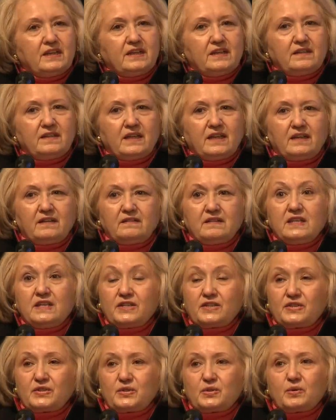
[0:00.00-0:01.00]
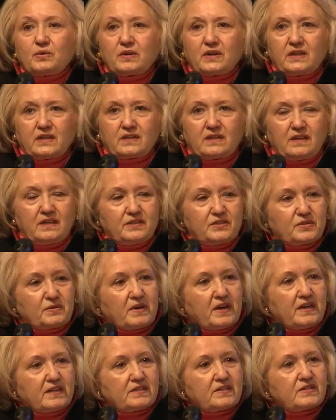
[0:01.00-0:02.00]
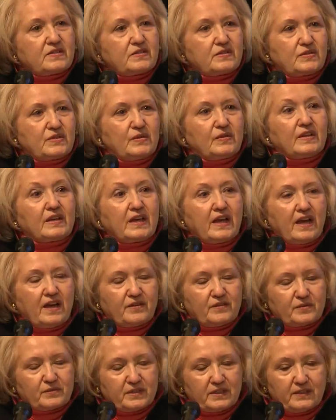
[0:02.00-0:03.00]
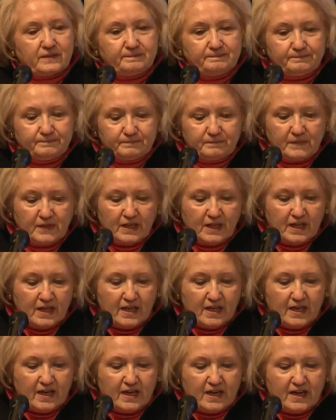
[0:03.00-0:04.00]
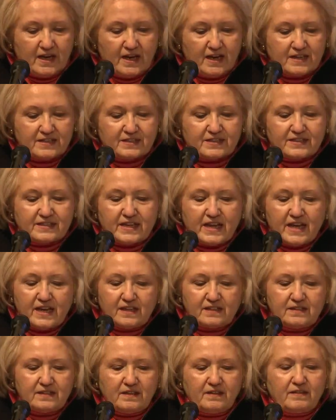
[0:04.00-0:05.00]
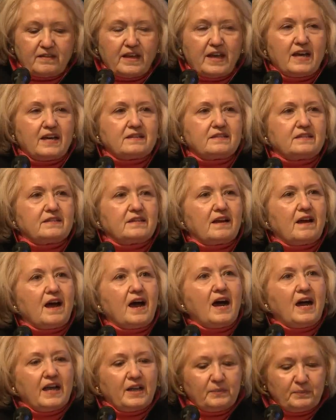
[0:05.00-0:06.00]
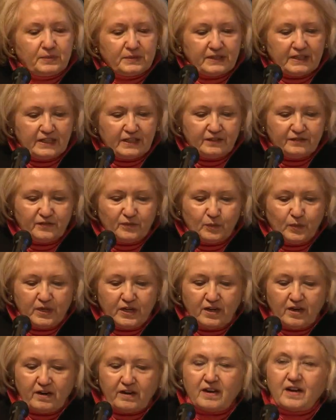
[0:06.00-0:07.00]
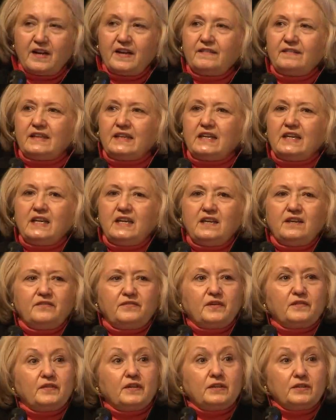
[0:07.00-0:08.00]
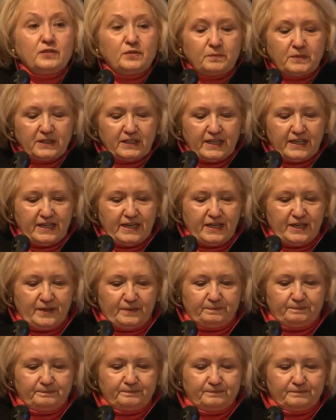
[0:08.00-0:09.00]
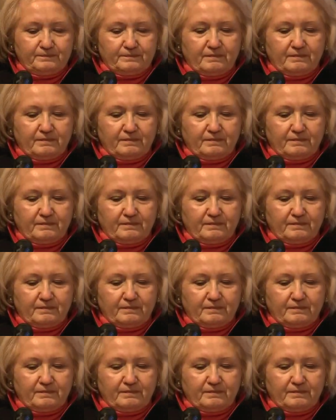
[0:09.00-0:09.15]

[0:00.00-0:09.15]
in an historic address to the gathering, said that I believe we are on the eve of a new millennium,